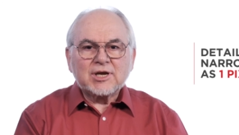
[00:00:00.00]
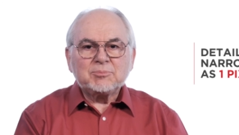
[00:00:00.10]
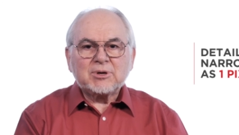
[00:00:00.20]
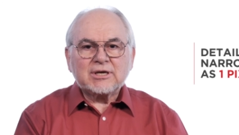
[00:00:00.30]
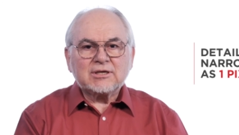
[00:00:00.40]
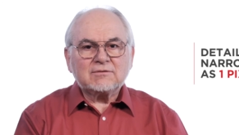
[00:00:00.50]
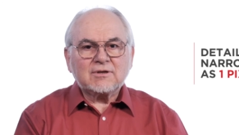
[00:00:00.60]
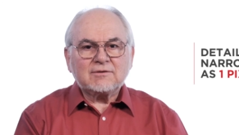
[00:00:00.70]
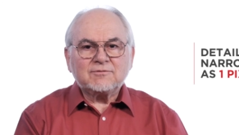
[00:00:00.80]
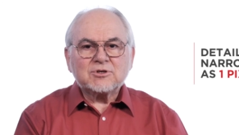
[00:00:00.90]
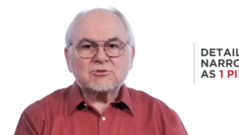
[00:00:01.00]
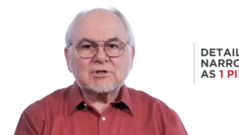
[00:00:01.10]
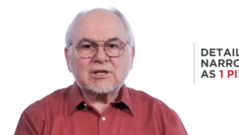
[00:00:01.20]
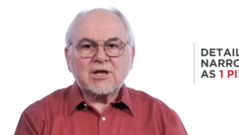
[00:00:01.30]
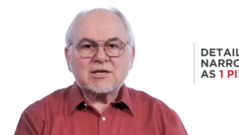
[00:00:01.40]
JPEG in a
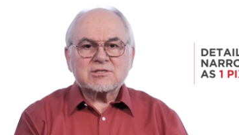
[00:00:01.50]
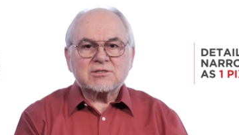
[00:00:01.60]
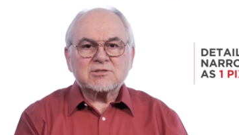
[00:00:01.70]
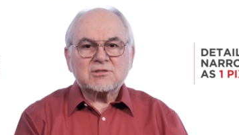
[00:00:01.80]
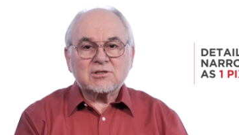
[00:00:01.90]
visually lossless,